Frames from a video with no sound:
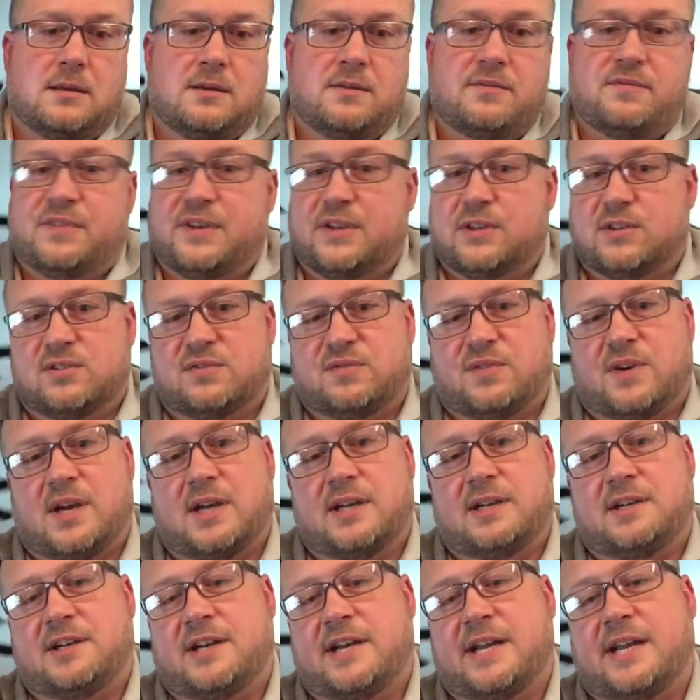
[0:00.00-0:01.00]
Feels
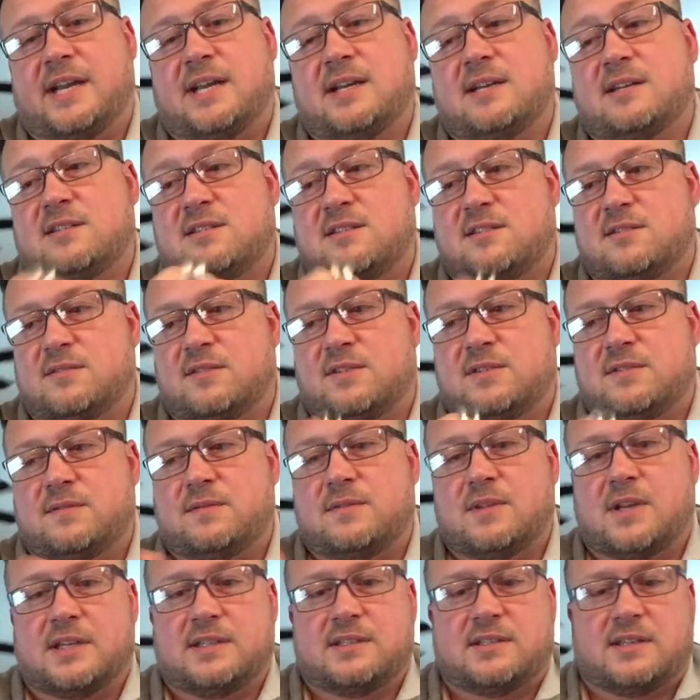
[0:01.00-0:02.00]
fine in your hand. It's
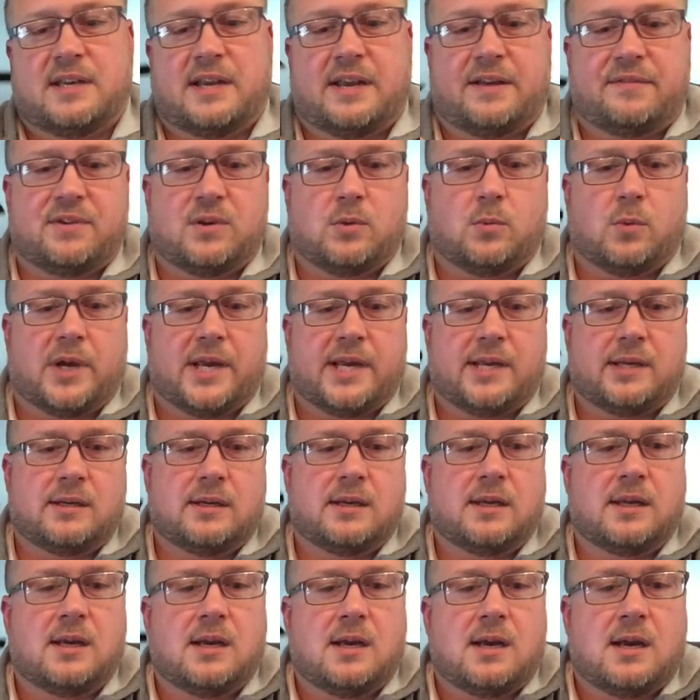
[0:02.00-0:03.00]
nice and heavyweight.
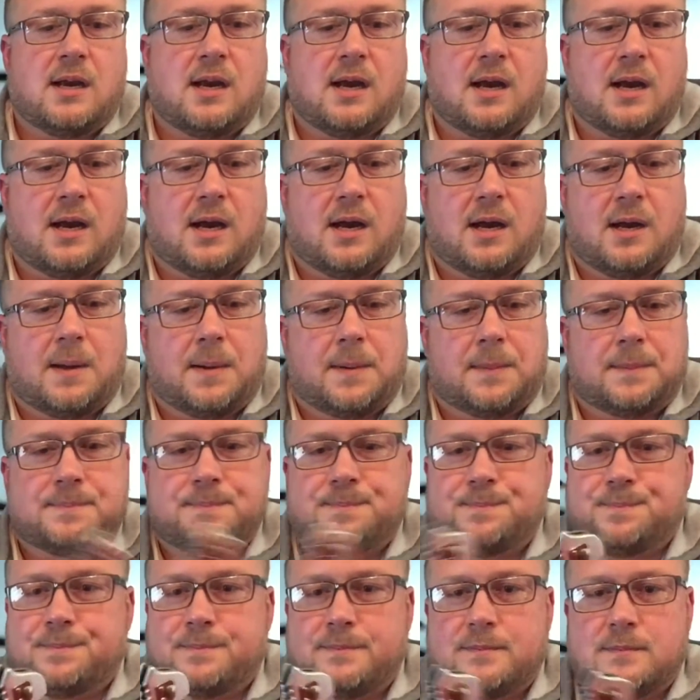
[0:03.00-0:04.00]

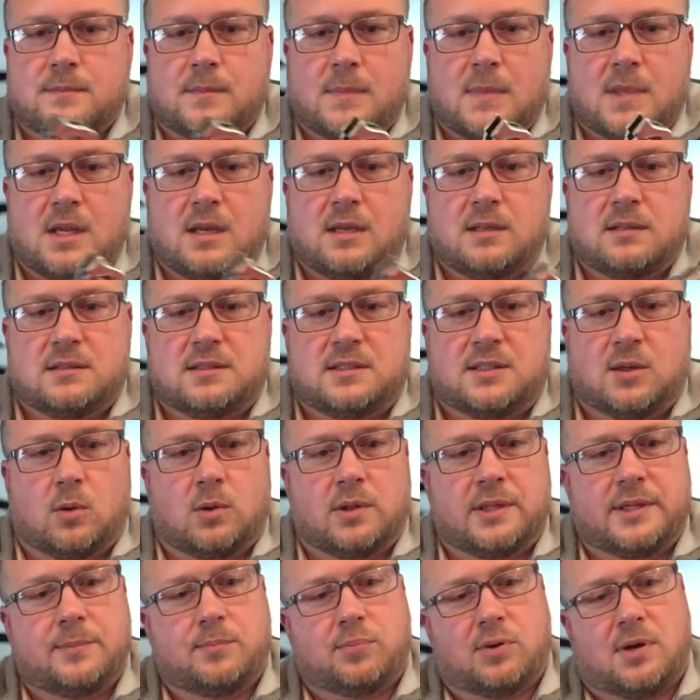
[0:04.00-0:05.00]
The
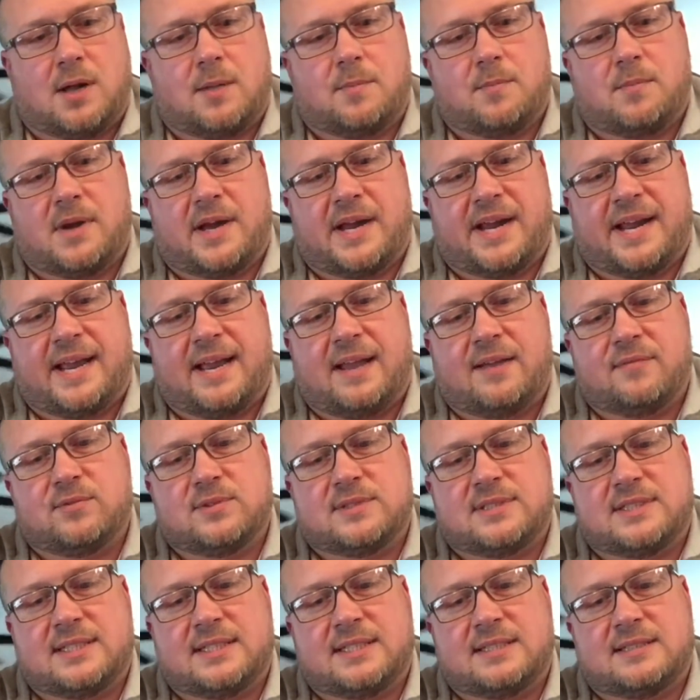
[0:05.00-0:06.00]
only problem I have
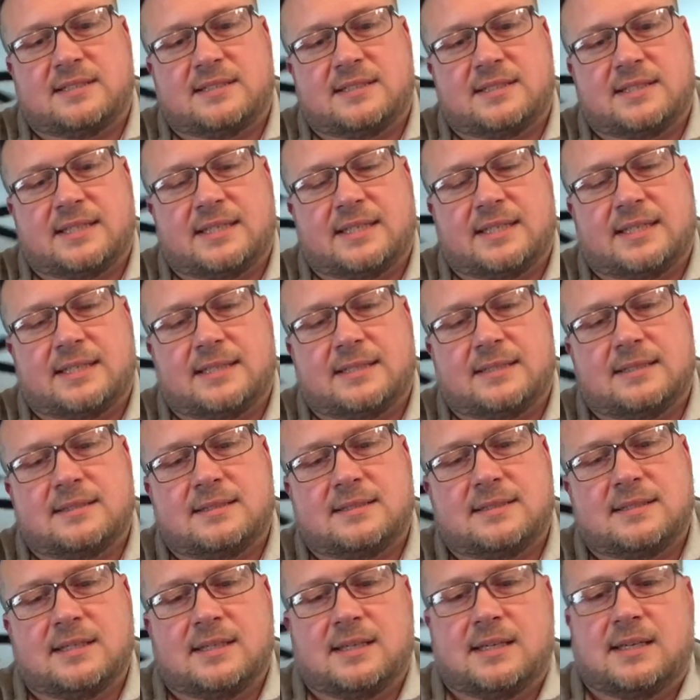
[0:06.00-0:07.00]
with this
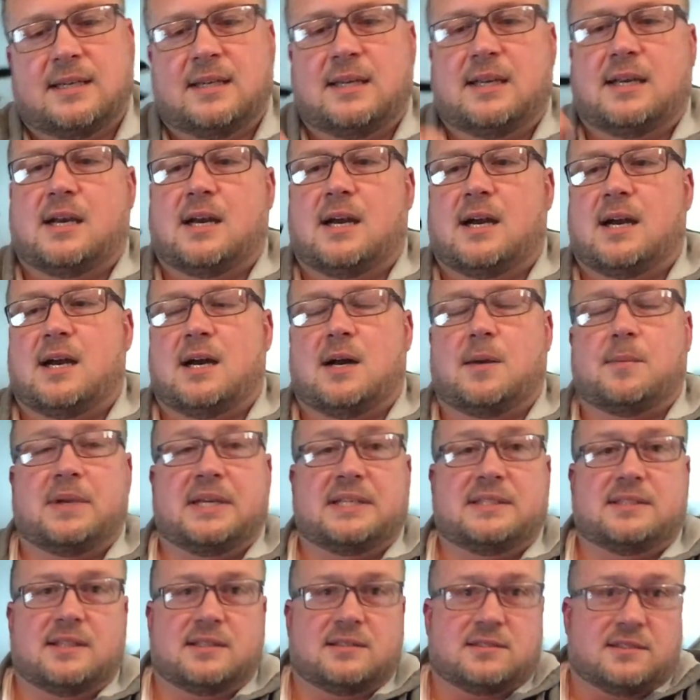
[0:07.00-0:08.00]
is
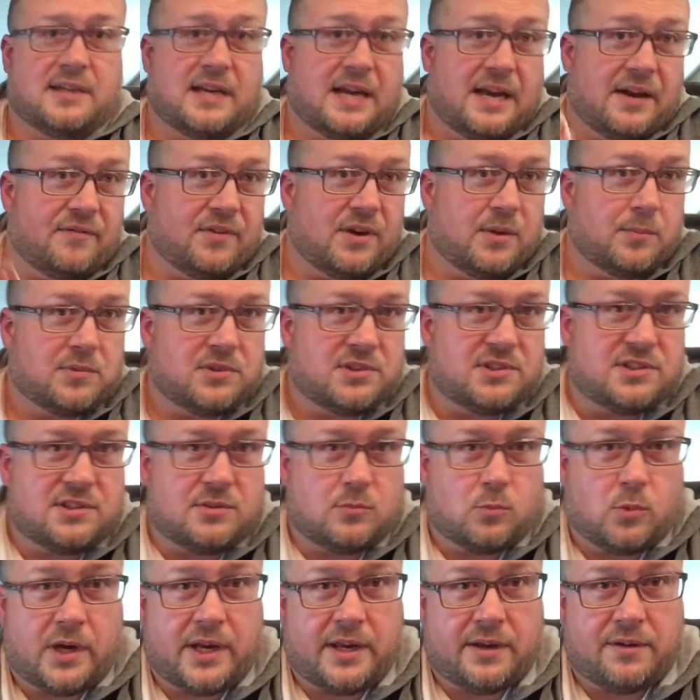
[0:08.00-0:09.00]
it doesn't have
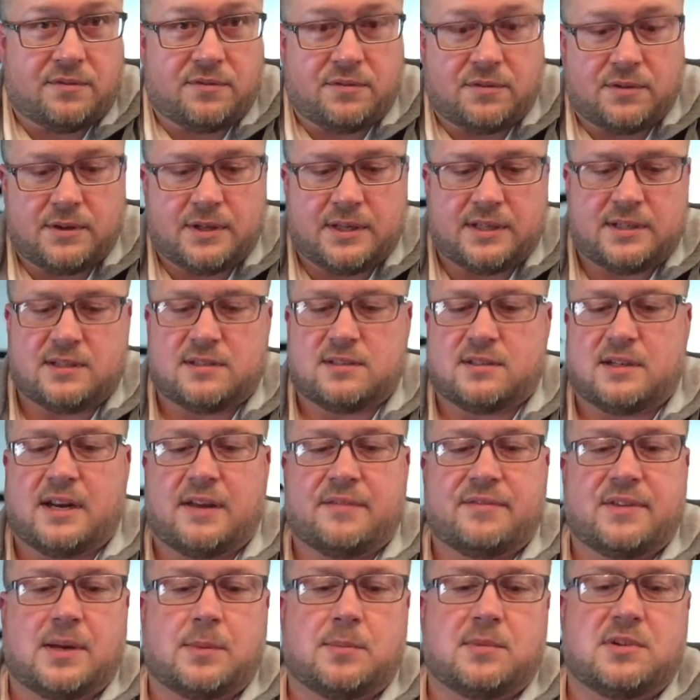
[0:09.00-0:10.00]
Emerson wave. It doesn't
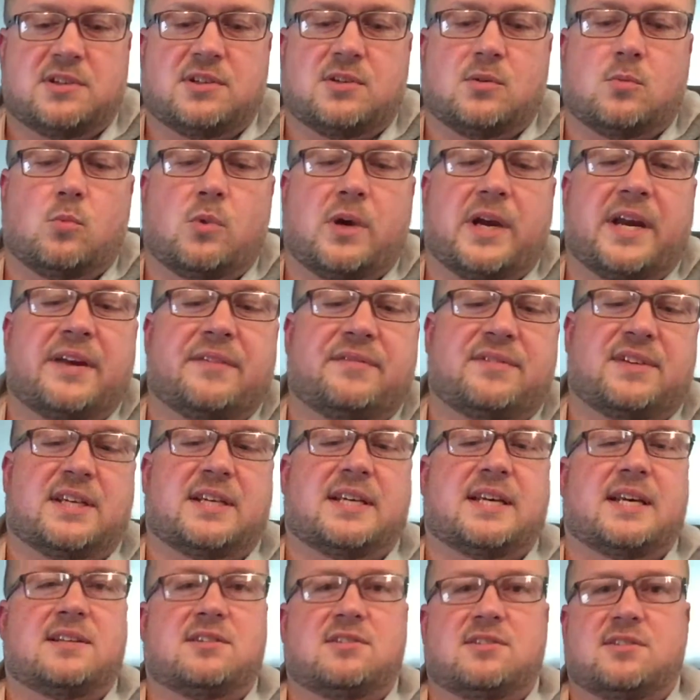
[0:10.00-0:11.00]
have the Emerson wave to
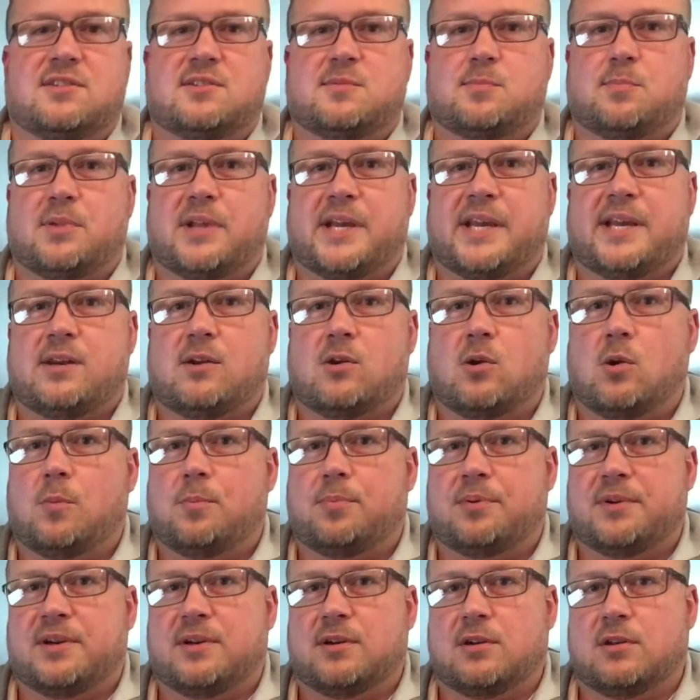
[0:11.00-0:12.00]
catch this blade and
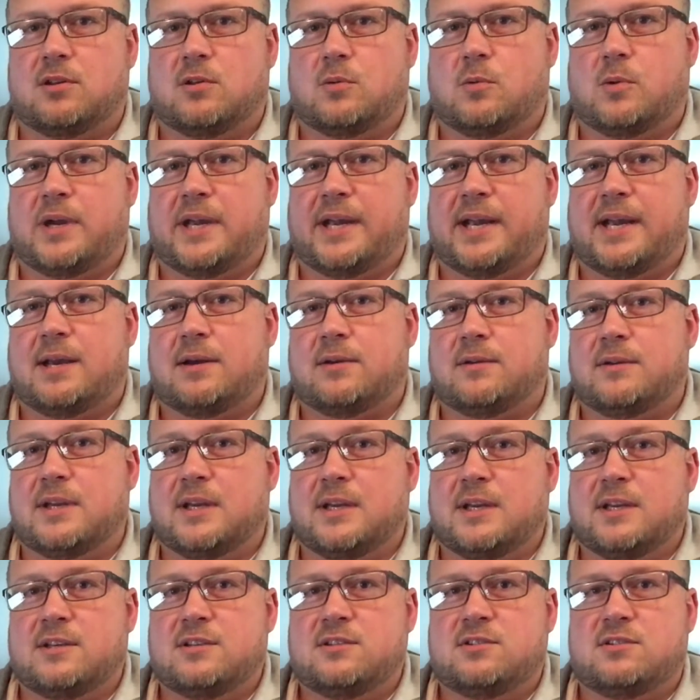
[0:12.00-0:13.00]
open it on the way out
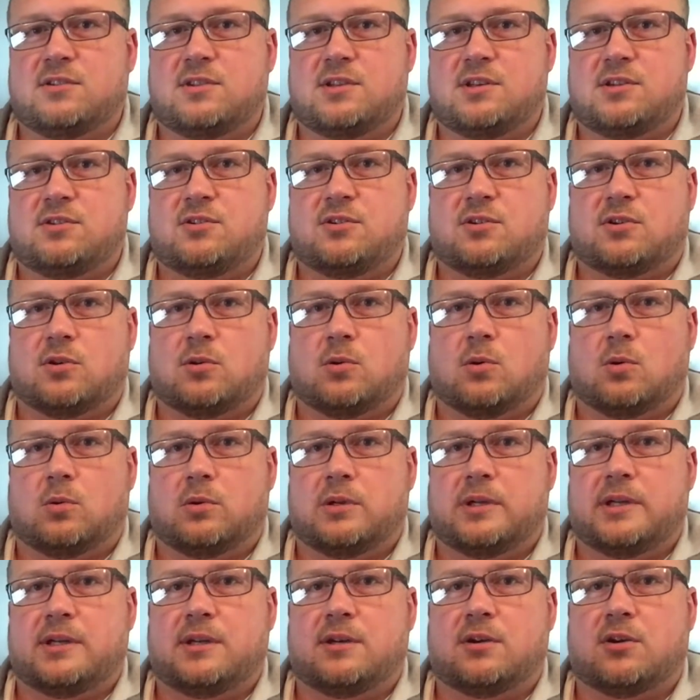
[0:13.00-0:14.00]
so that you can
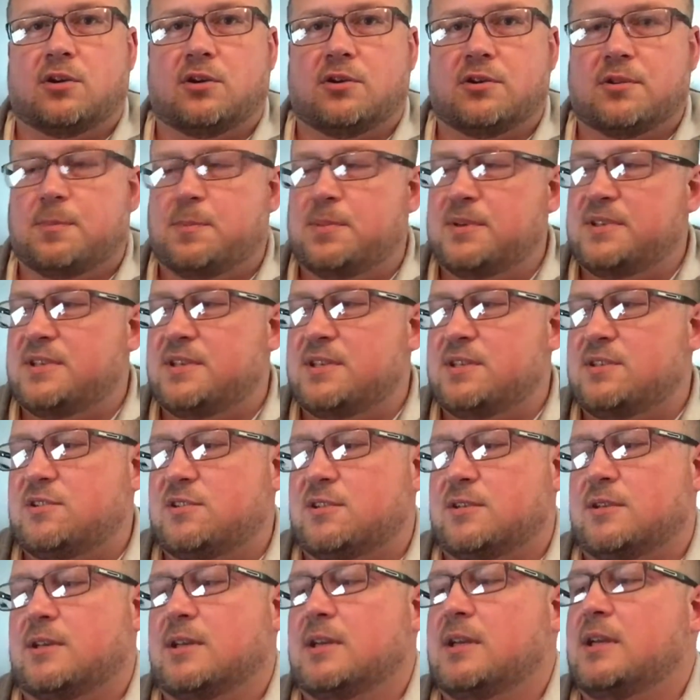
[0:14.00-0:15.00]
hold it in earth
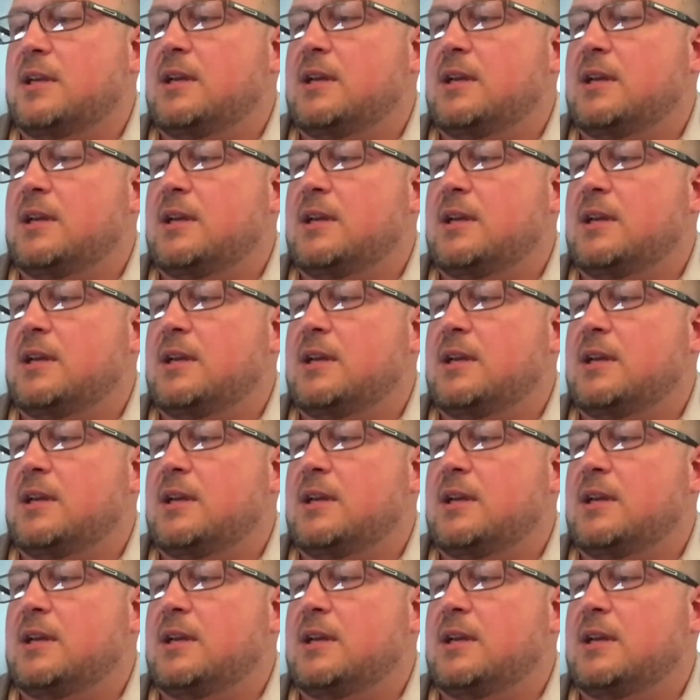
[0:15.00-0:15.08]
position.